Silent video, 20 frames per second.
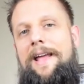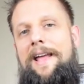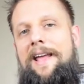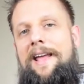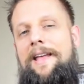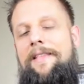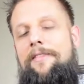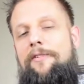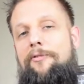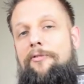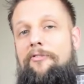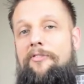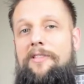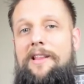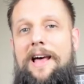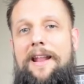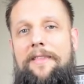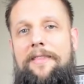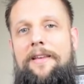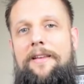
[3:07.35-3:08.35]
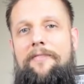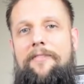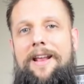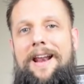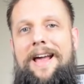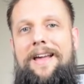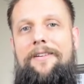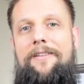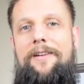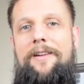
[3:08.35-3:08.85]
And there was a lot of things
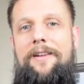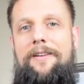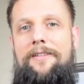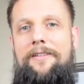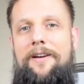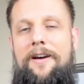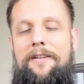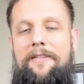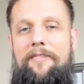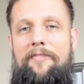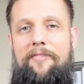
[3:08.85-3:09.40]
that I could have done,